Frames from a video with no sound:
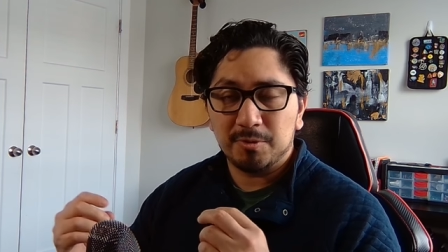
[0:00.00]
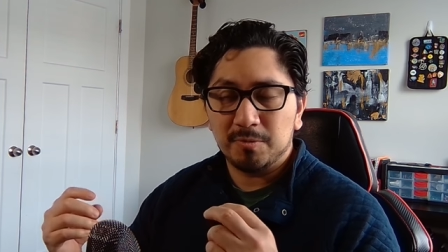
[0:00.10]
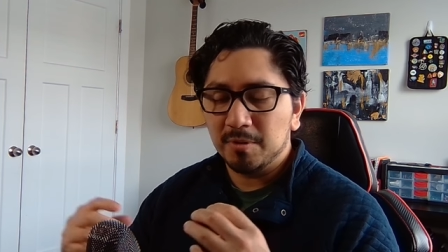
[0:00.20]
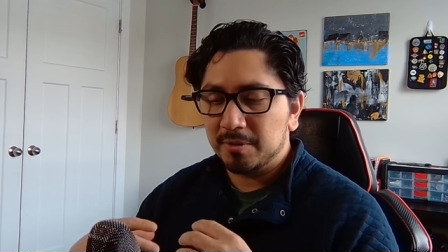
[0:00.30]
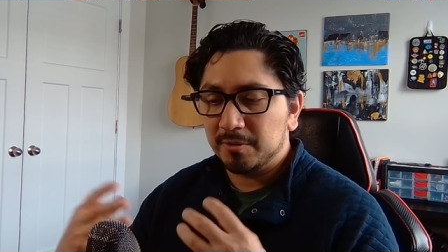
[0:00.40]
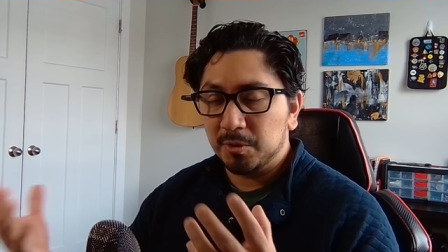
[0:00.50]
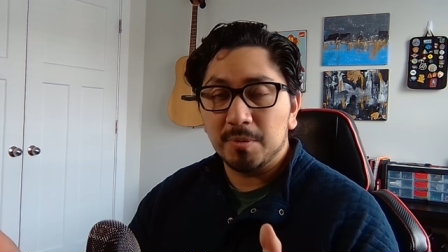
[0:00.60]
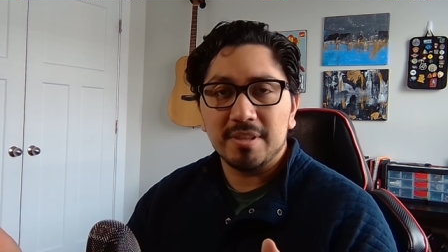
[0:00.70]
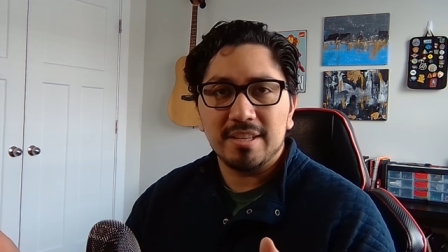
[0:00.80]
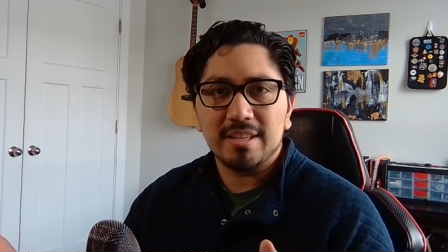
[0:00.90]
or
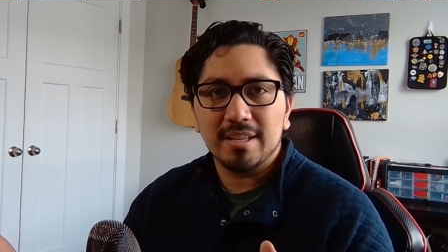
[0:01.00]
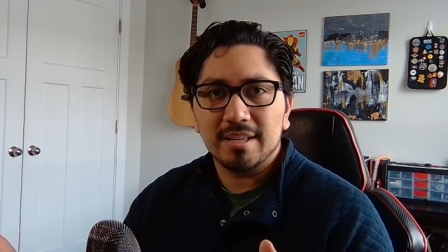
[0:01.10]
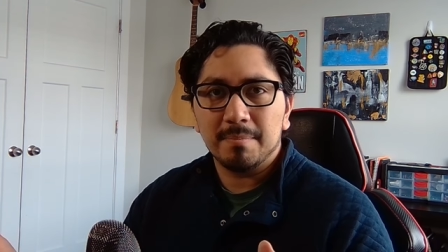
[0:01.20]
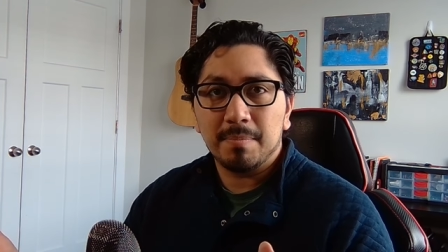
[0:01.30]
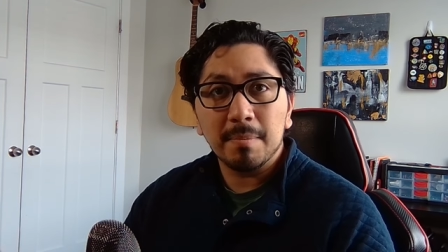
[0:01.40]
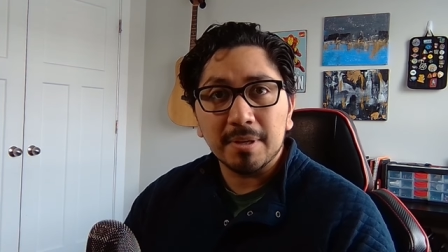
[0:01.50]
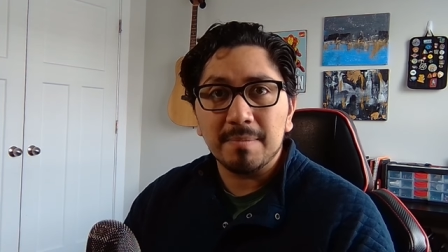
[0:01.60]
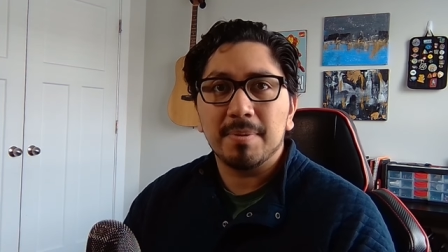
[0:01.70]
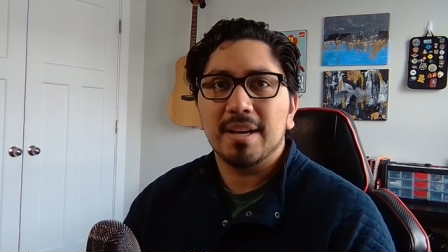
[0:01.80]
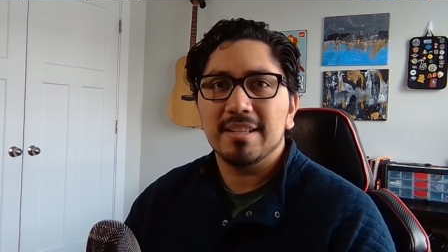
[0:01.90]
doing the uh, pumpkin
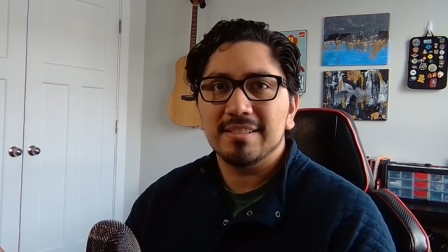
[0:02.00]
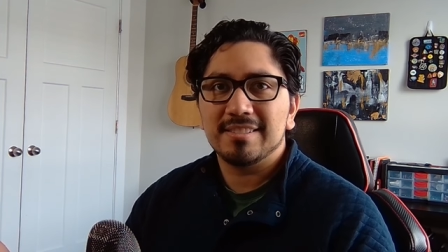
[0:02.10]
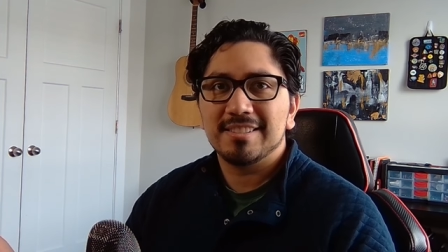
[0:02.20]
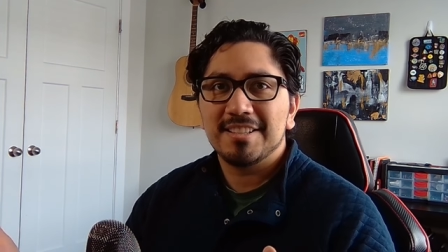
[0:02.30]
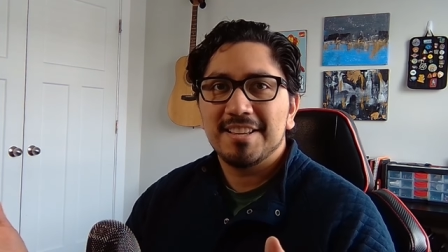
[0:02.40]
pies